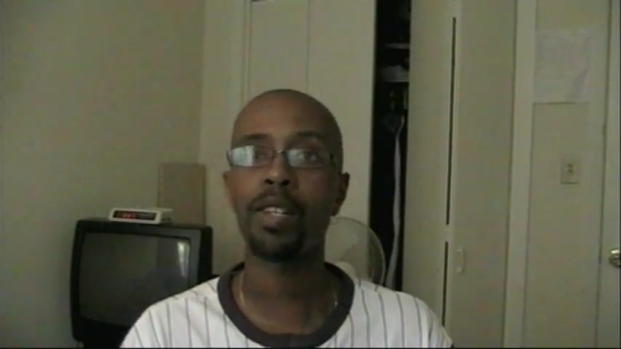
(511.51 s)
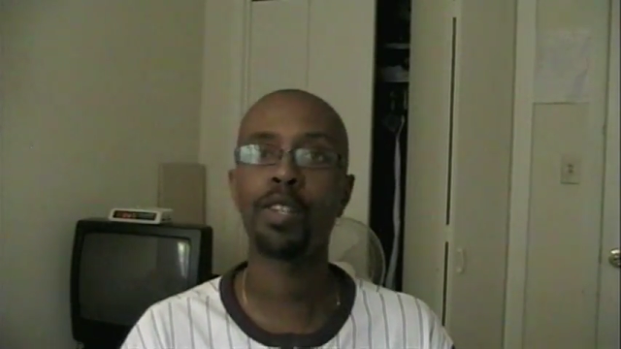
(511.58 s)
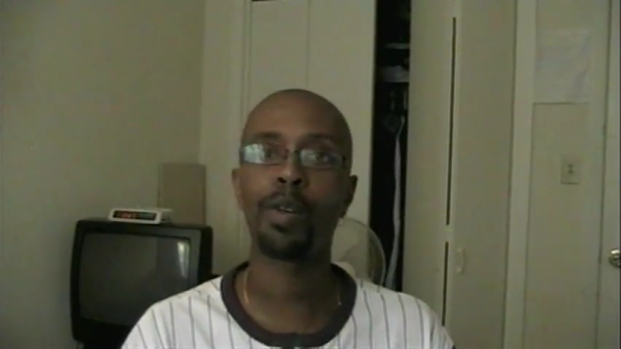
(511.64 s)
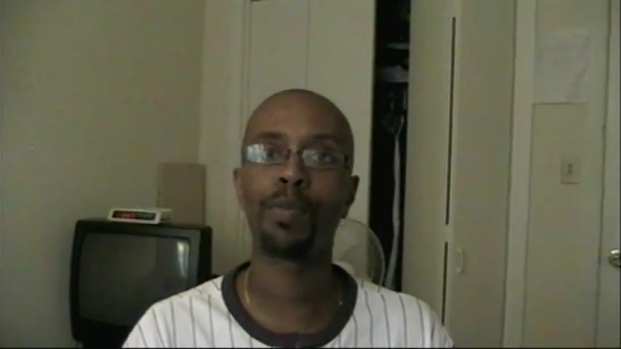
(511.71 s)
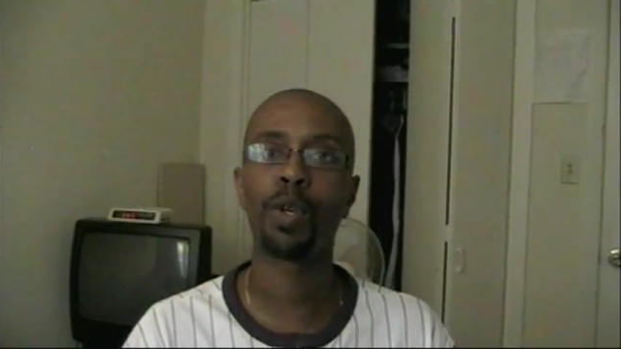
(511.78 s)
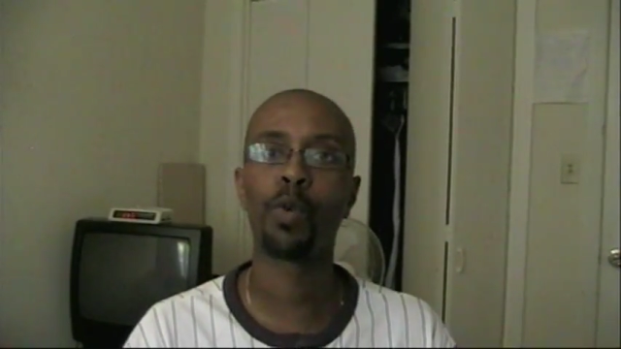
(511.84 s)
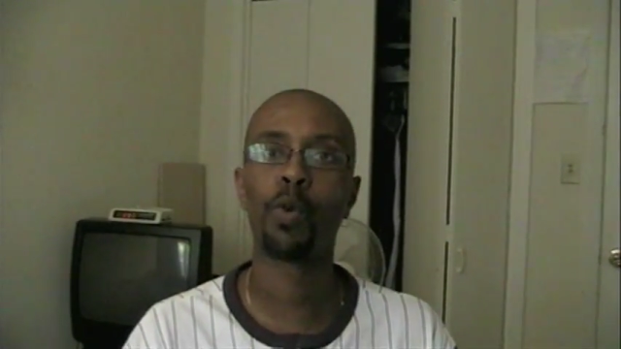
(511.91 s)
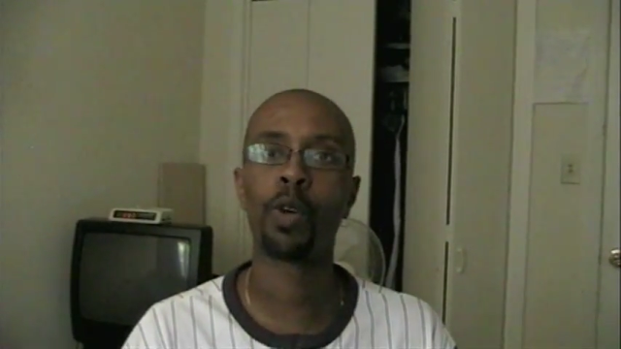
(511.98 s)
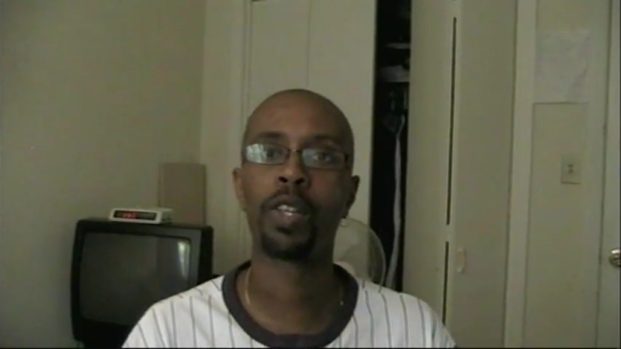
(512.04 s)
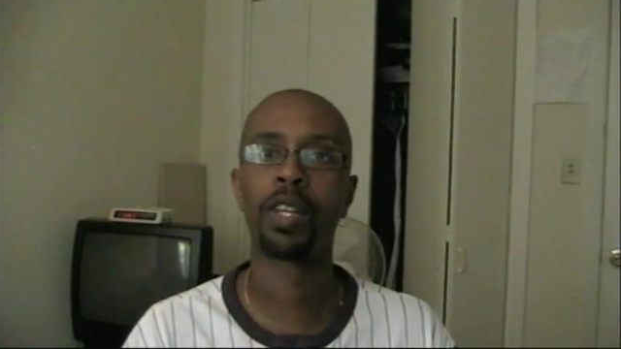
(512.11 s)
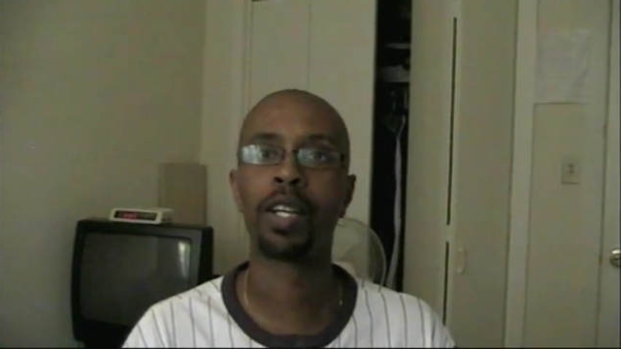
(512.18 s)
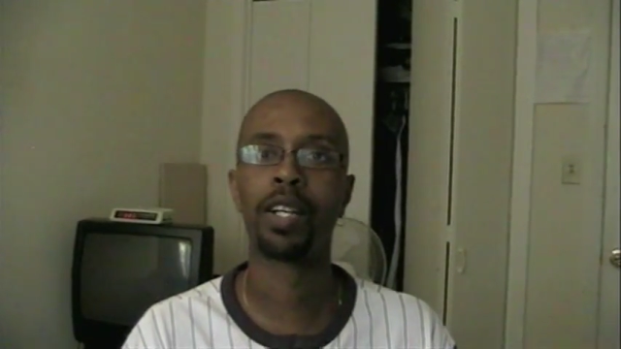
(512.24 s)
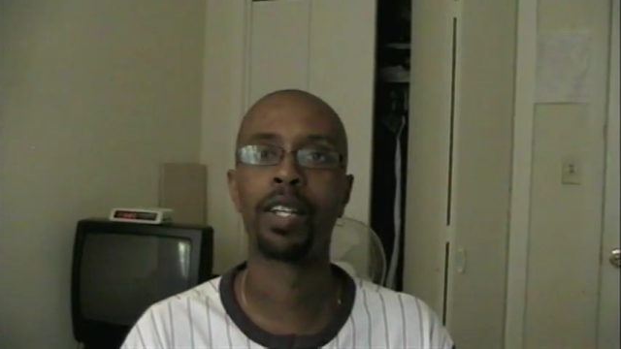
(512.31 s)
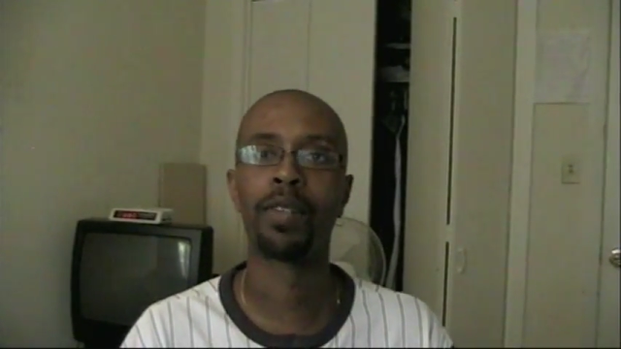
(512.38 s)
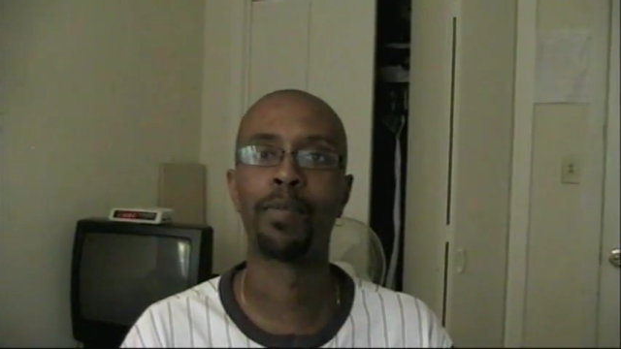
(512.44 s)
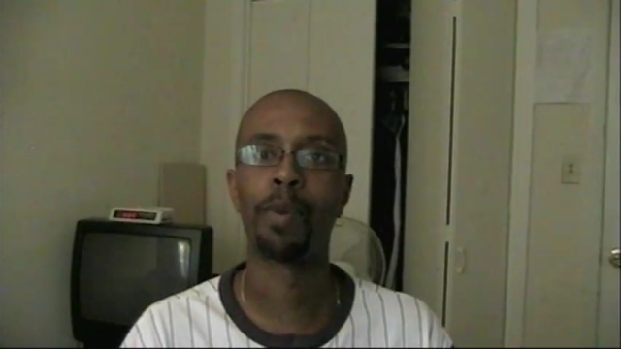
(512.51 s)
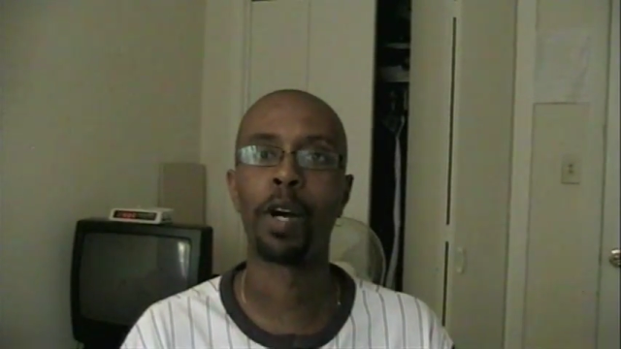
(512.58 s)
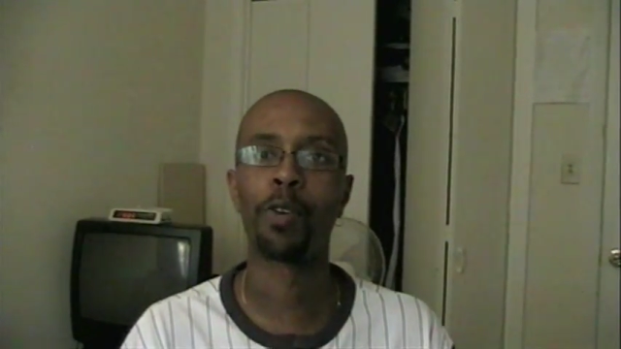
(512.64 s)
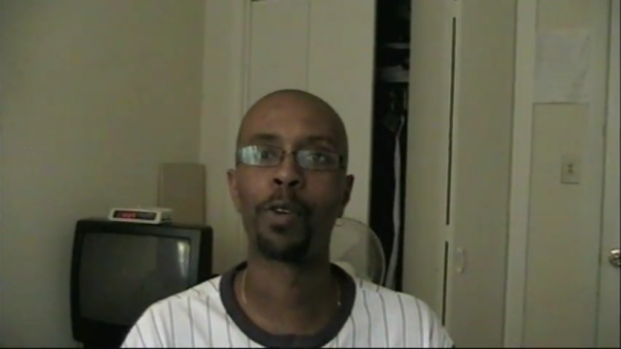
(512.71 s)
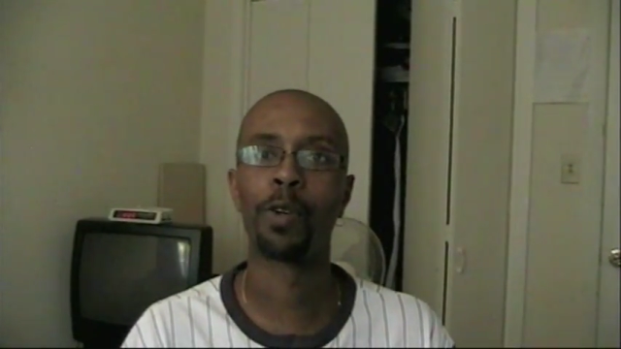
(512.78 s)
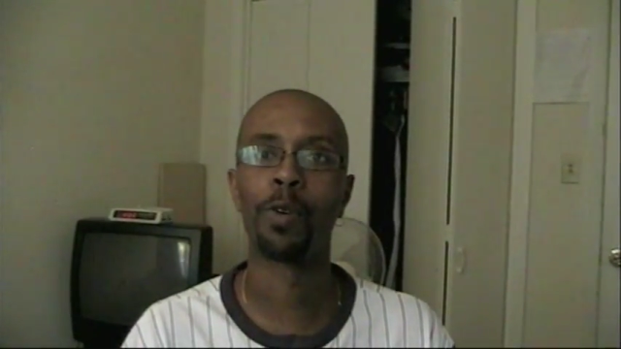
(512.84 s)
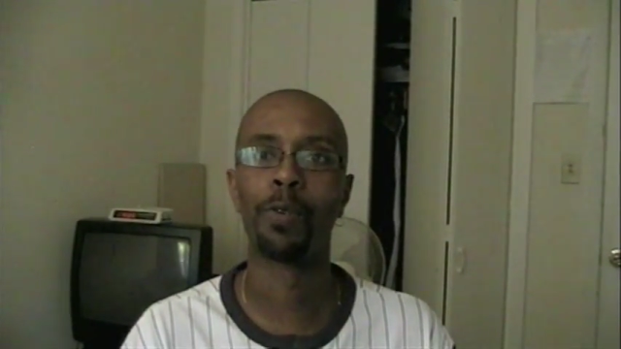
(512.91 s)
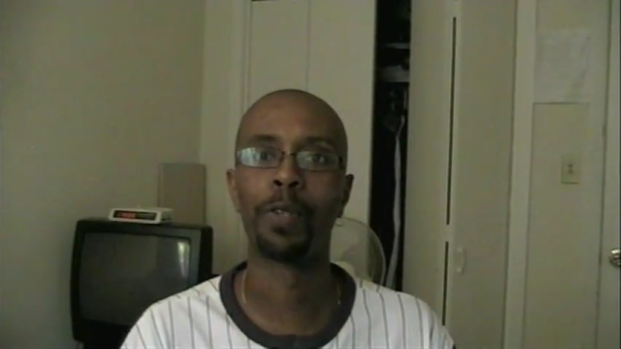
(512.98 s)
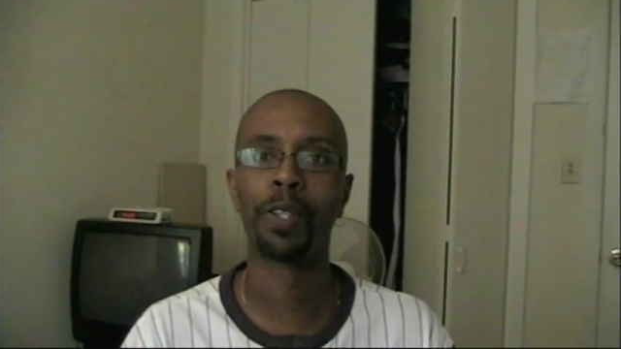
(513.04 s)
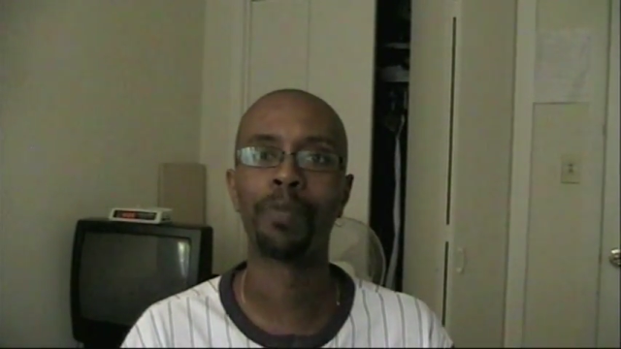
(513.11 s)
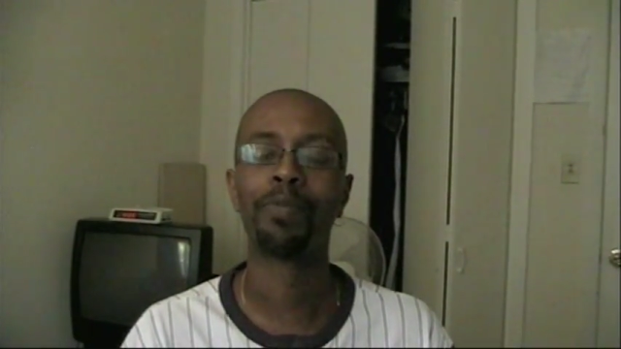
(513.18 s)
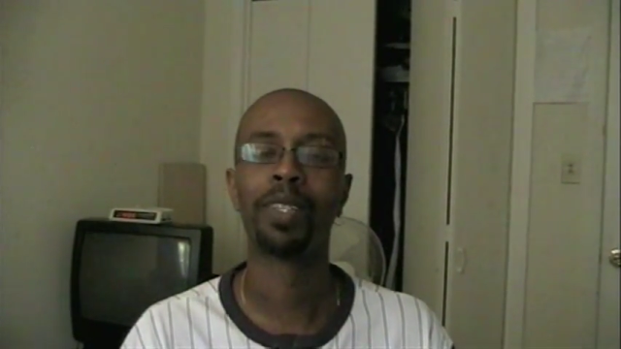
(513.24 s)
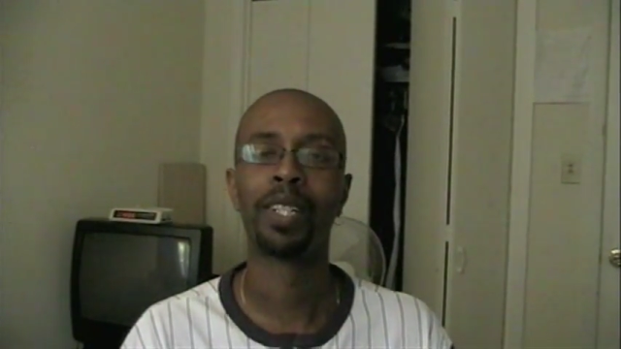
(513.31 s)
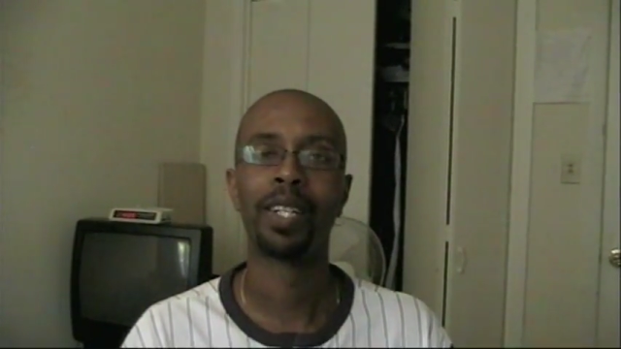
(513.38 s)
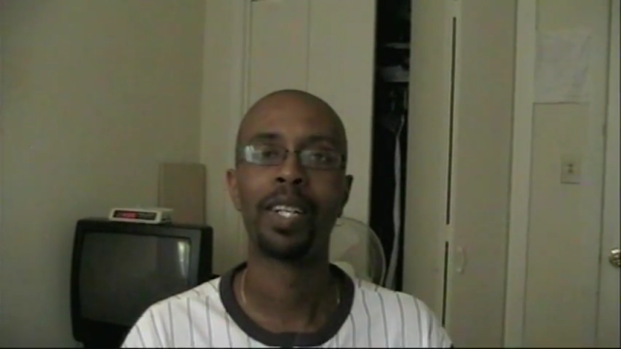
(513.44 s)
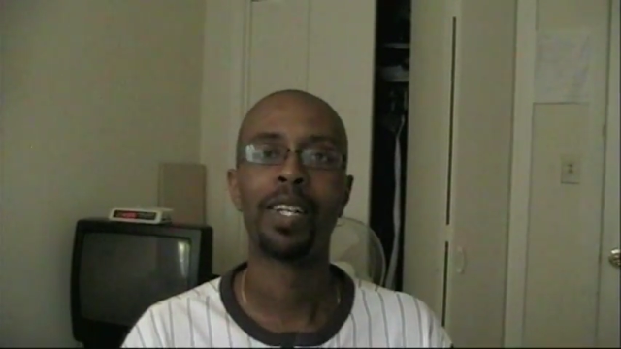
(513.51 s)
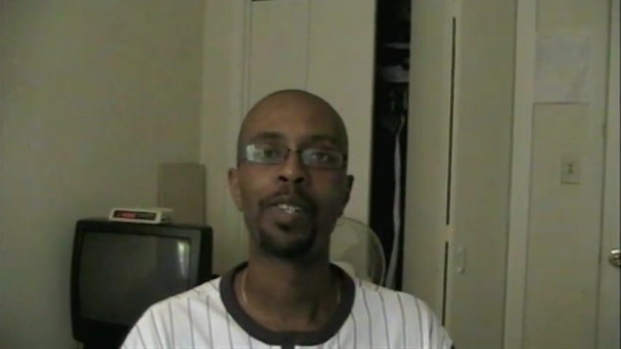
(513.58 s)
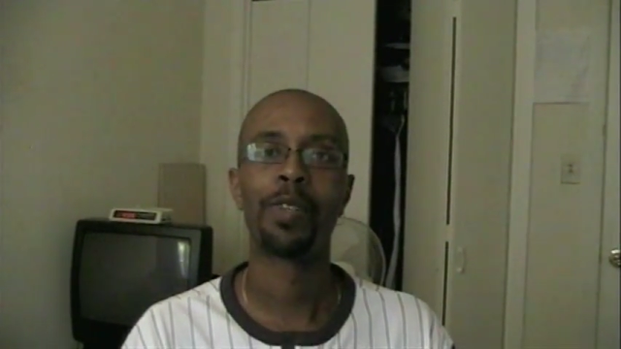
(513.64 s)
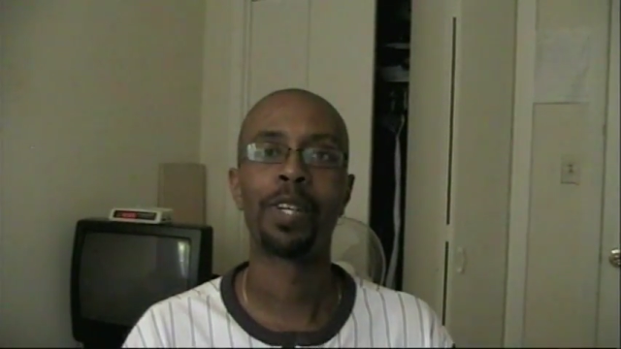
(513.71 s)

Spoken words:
something worth pondering over.